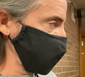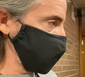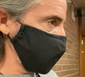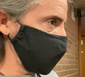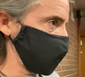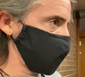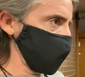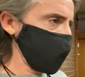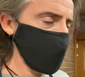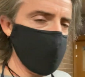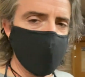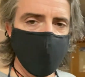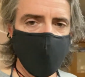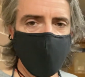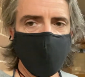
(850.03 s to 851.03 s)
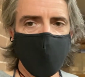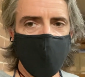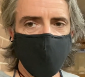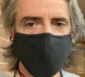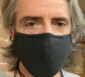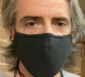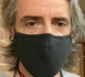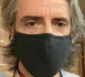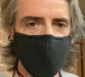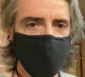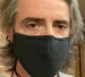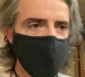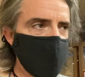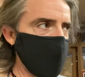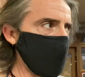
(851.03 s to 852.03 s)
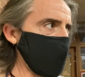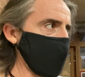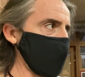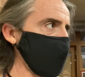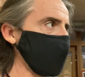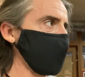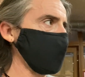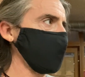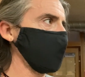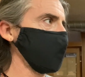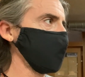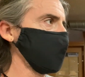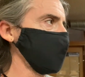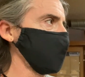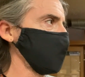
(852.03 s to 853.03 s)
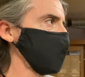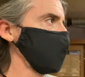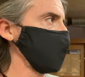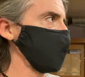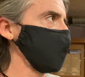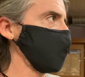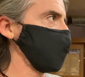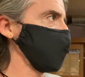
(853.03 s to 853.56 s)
is checking that all the racks always have stuff back in them. And with the